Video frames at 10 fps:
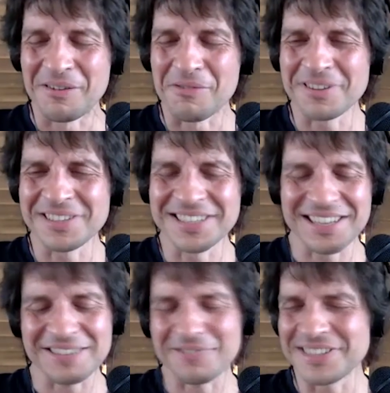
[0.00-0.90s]
What's
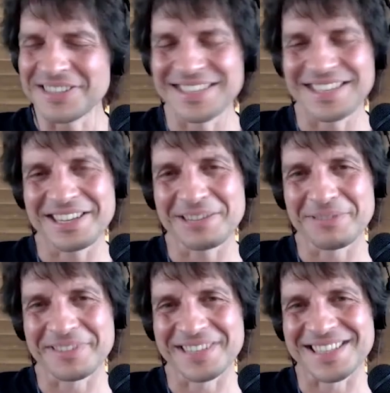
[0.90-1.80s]
the deal
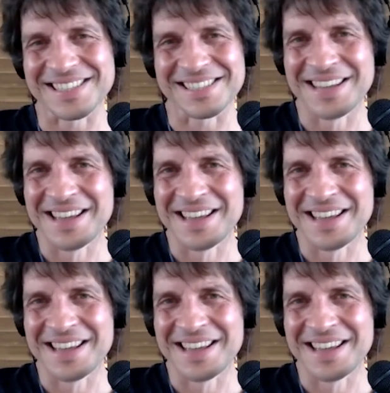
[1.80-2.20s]
with this